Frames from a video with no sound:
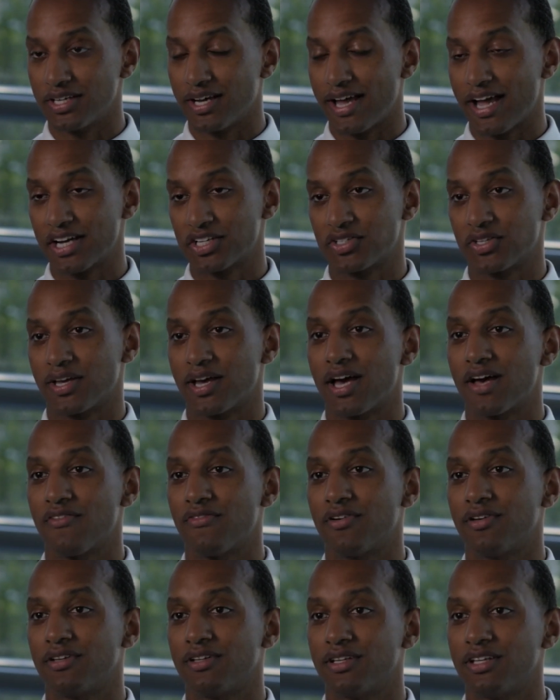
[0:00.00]
I actually
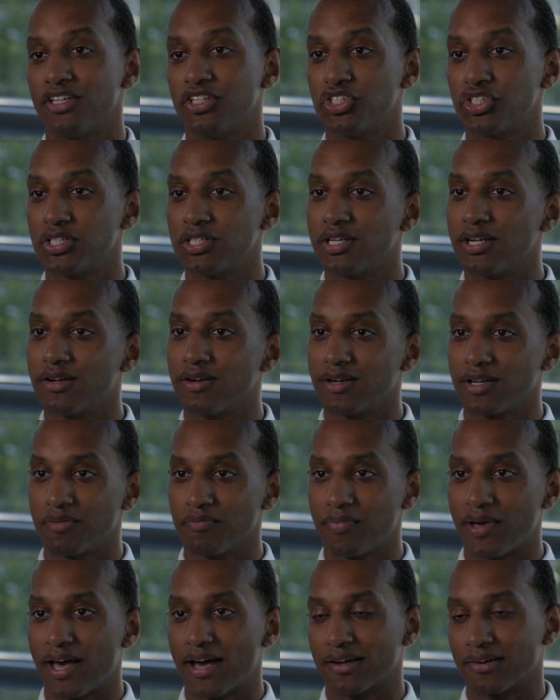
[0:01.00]
have an
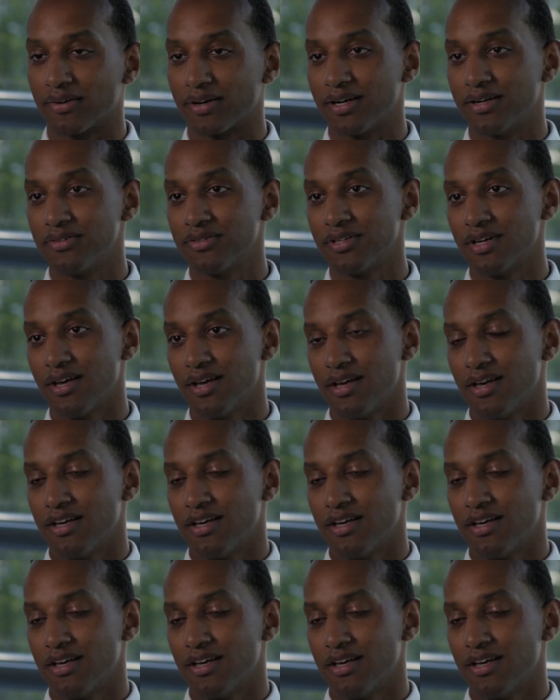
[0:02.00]
engineering background.